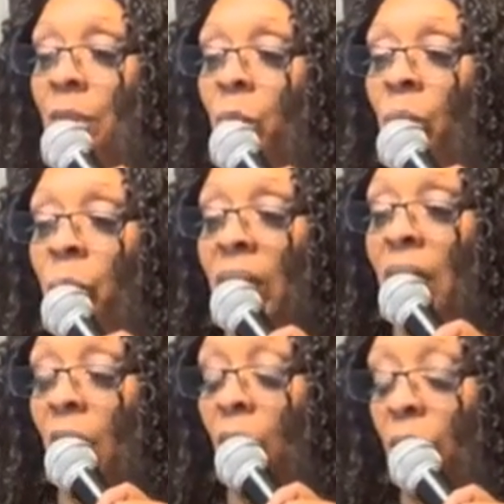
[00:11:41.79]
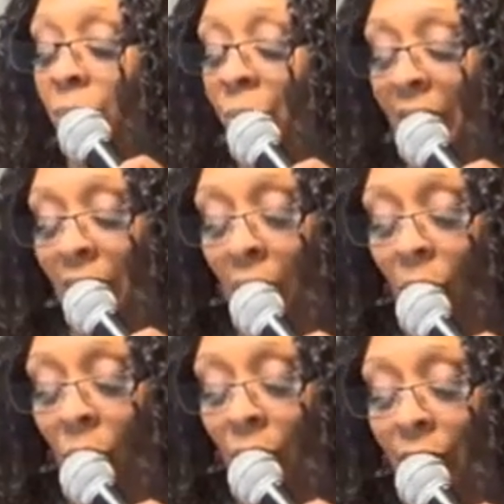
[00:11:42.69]
when we don't read
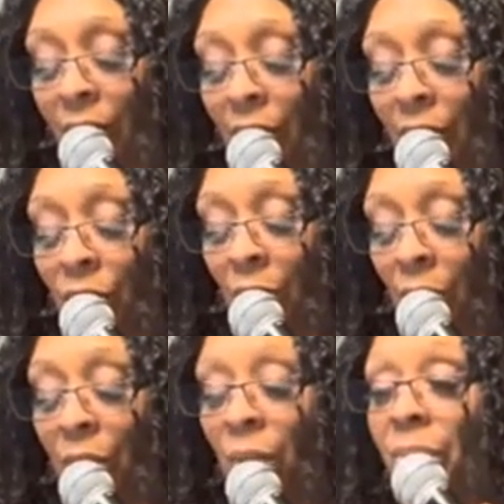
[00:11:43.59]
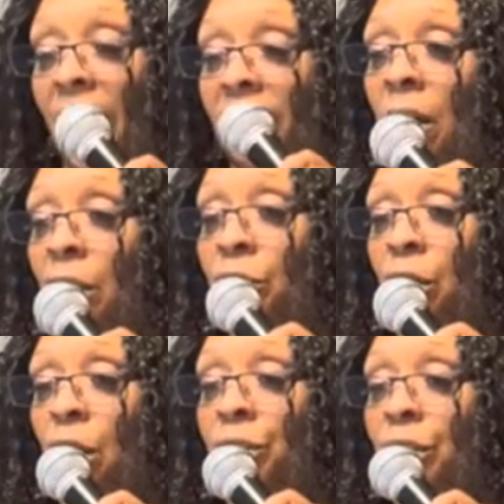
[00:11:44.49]
our word, because y'all know that's our
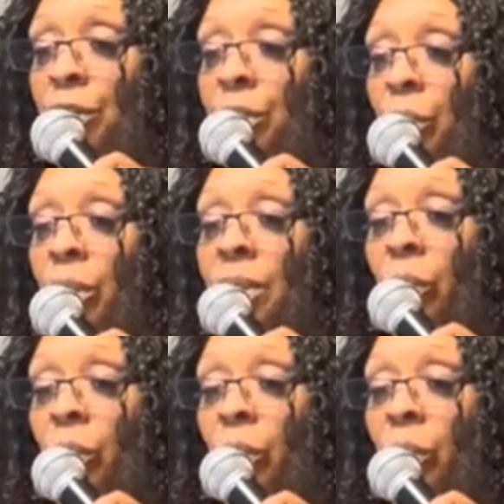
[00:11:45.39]
charging source,